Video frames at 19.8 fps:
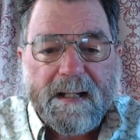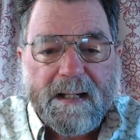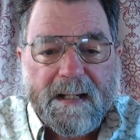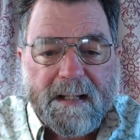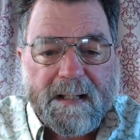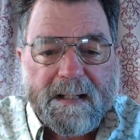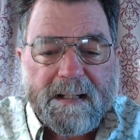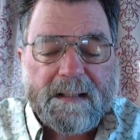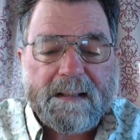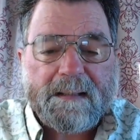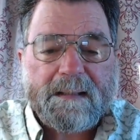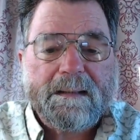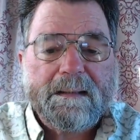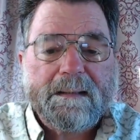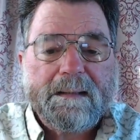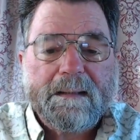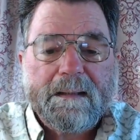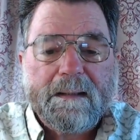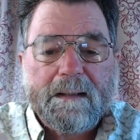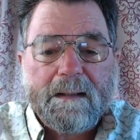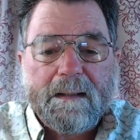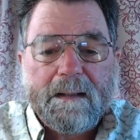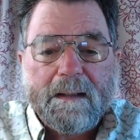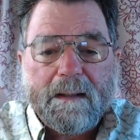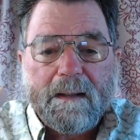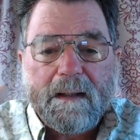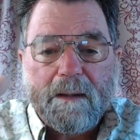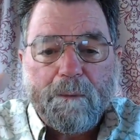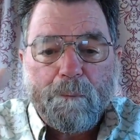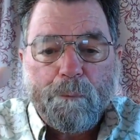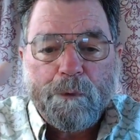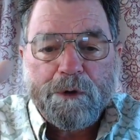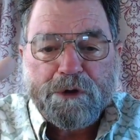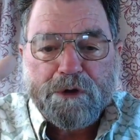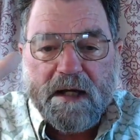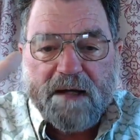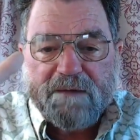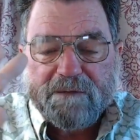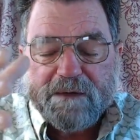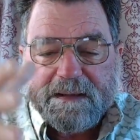And when
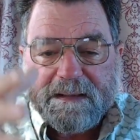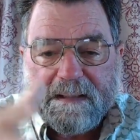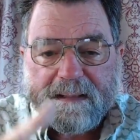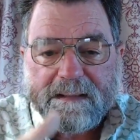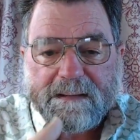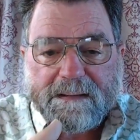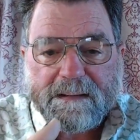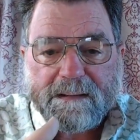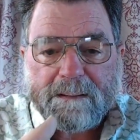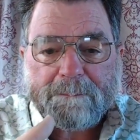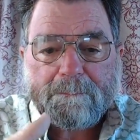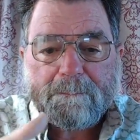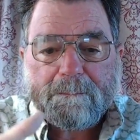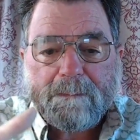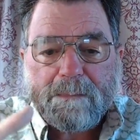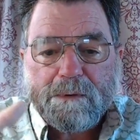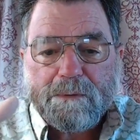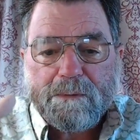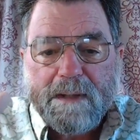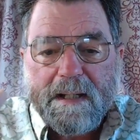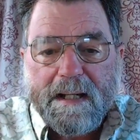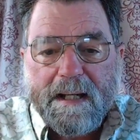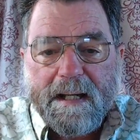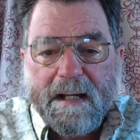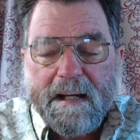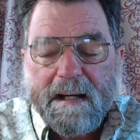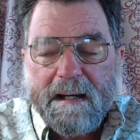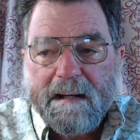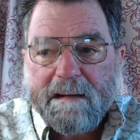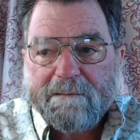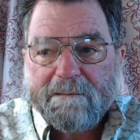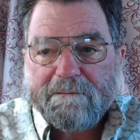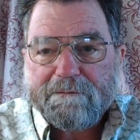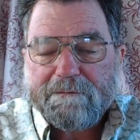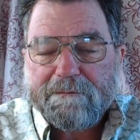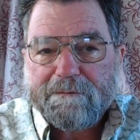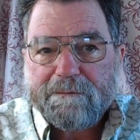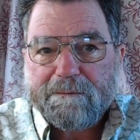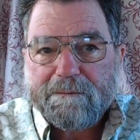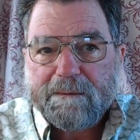you have a kingdom, you have